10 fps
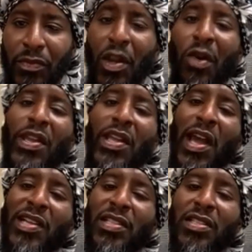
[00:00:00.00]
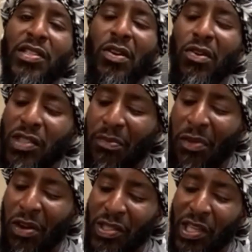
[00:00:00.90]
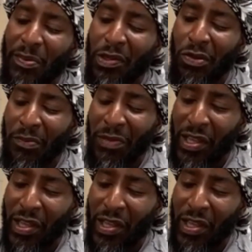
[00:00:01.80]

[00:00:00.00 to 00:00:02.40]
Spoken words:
No, he actually told Jamal Talib Abdullah